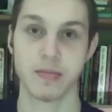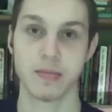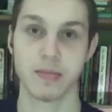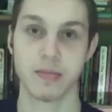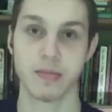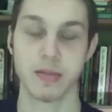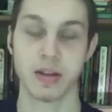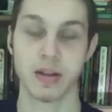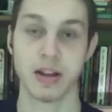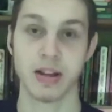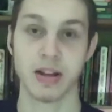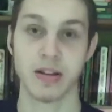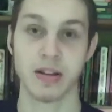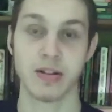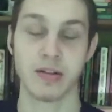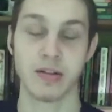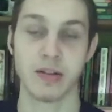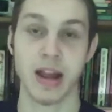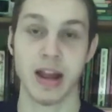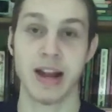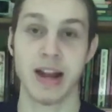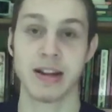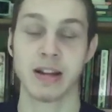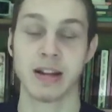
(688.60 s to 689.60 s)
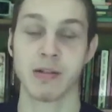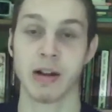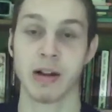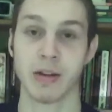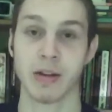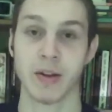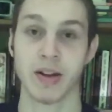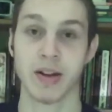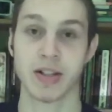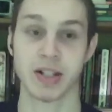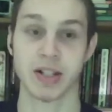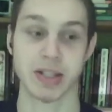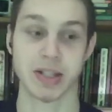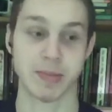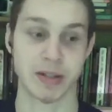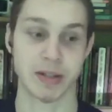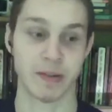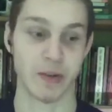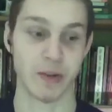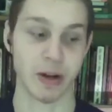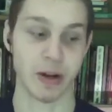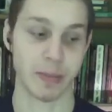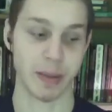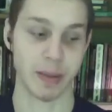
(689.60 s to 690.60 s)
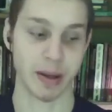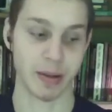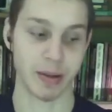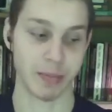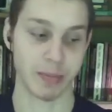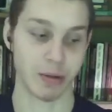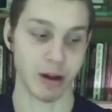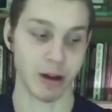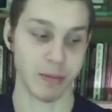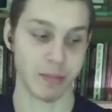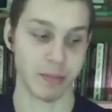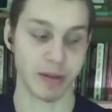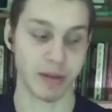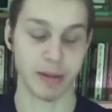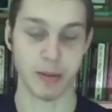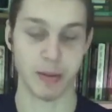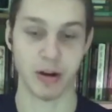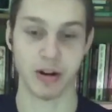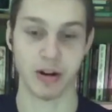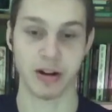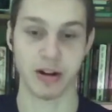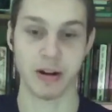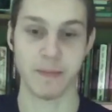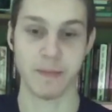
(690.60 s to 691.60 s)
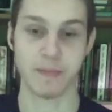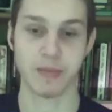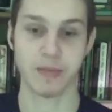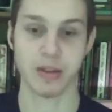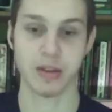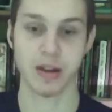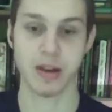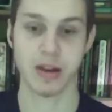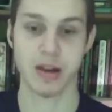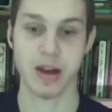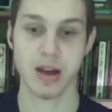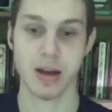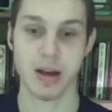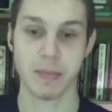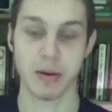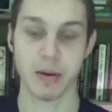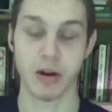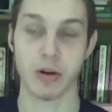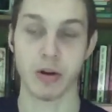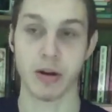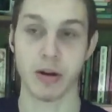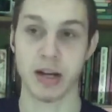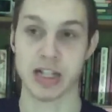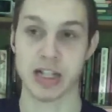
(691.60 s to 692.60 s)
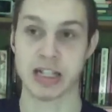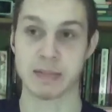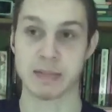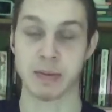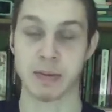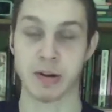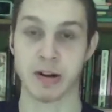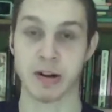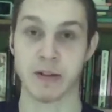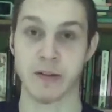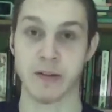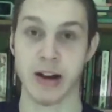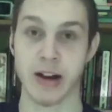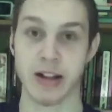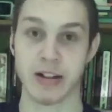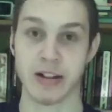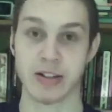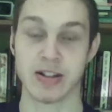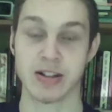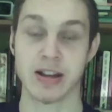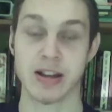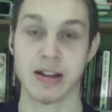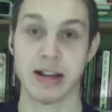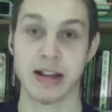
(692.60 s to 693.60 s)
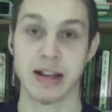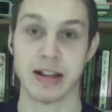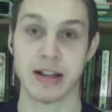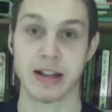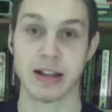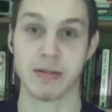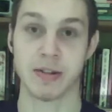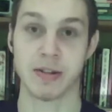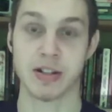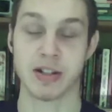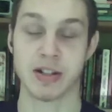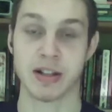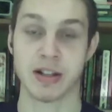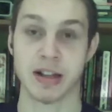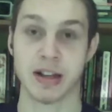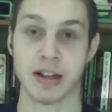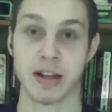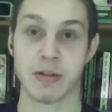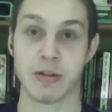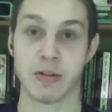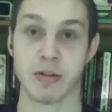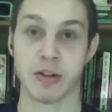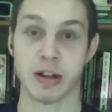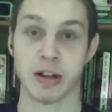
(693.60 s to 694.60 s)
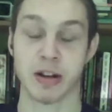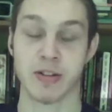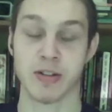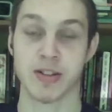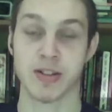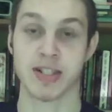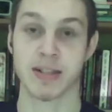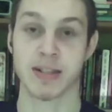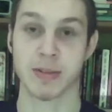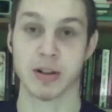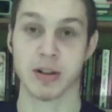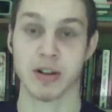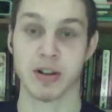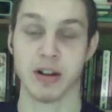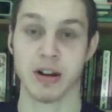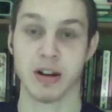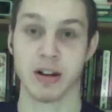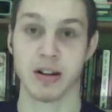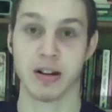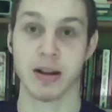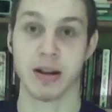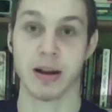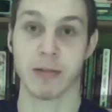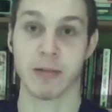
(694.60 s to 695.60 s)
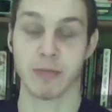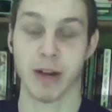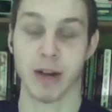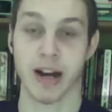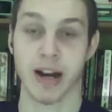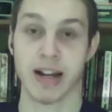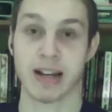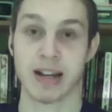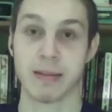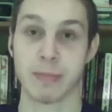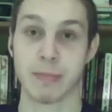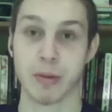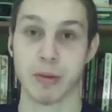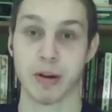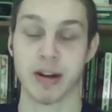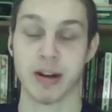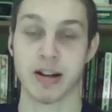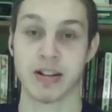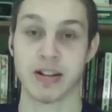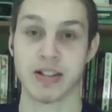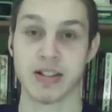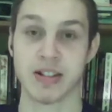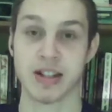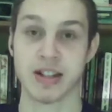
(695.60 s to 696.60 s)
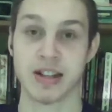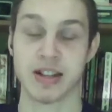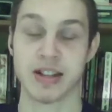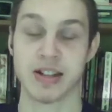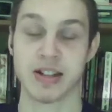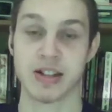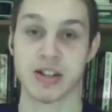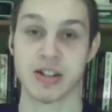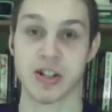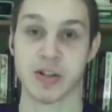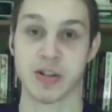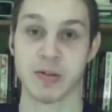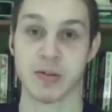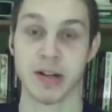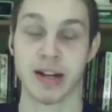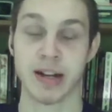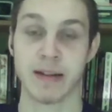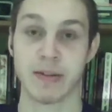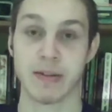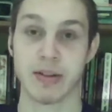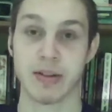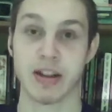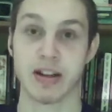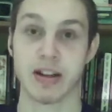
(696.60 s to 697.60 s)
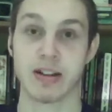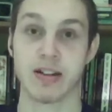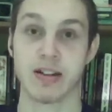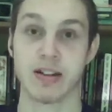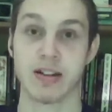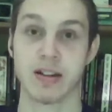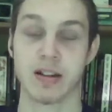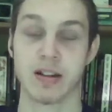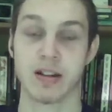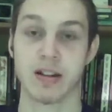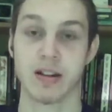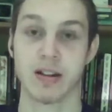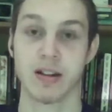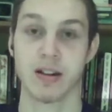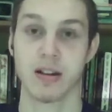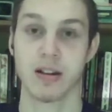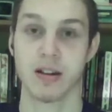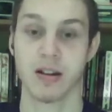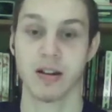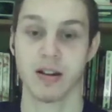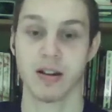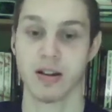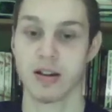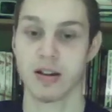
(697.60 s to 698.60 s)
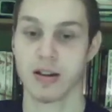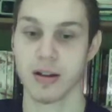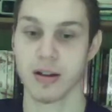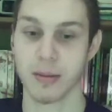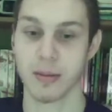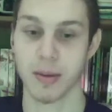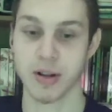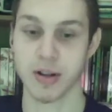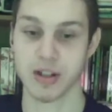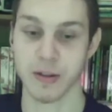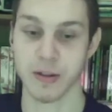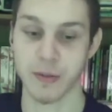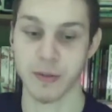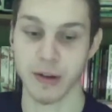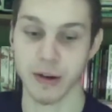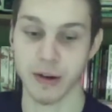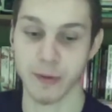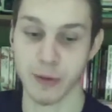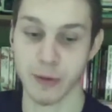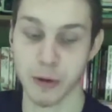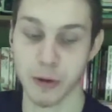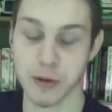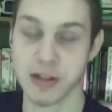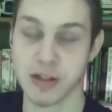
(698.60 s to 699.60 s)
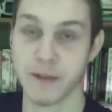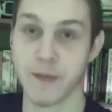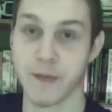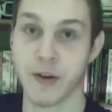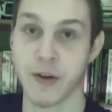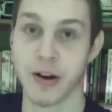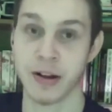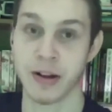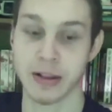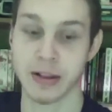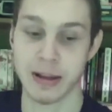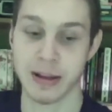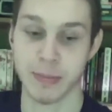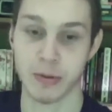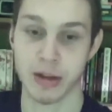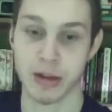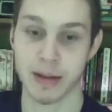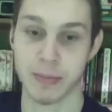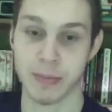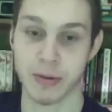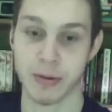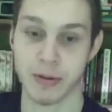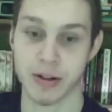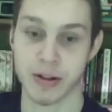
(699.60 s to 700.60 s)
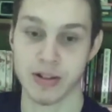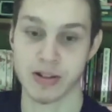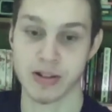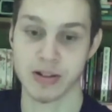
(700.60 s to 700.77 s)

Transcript: You know, anti-white racism is a very big problem in America. But oh yeah, spirit of violence. Yeah, like the ones like you were doing all summer long, rioting and burning down cities and destroying everything. Bunch of, of Luciferian liberal hypocrites.